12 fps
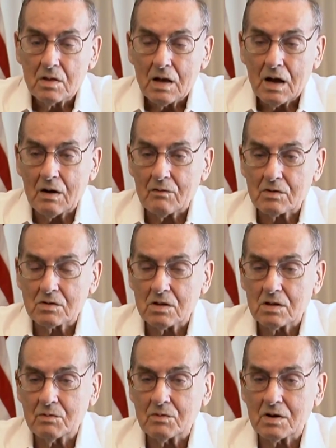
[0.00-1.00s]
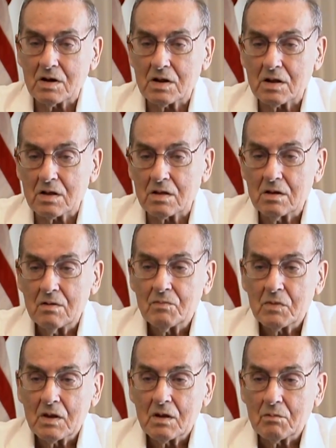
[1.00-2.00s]
I was liberated
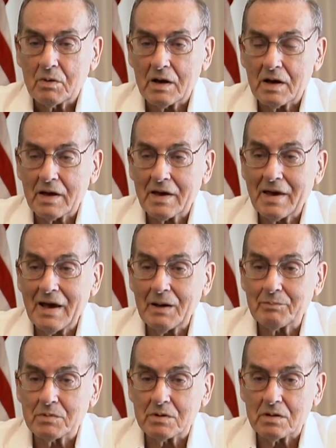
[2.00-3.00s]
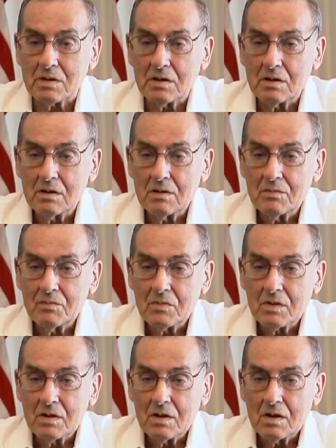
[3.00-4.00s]
by a captain.
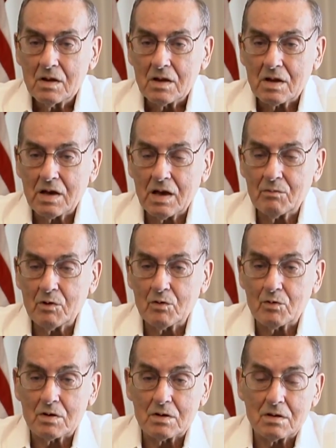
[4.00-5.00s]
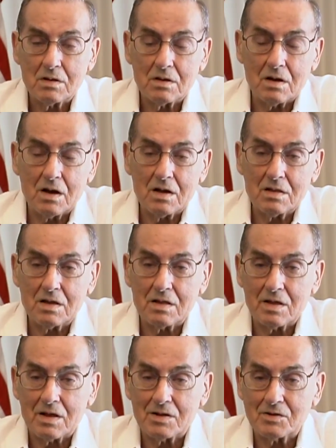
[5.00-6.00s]
He came over, and I
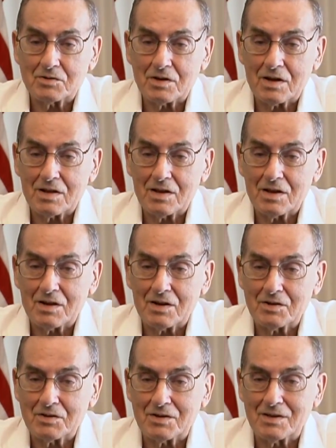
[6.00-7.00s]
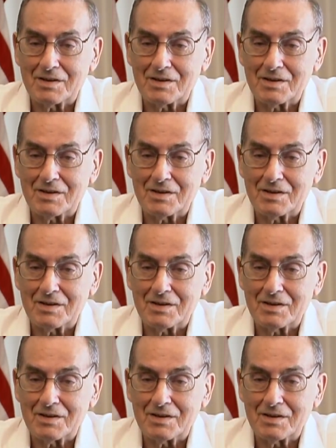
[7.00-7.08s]
didn't understand English.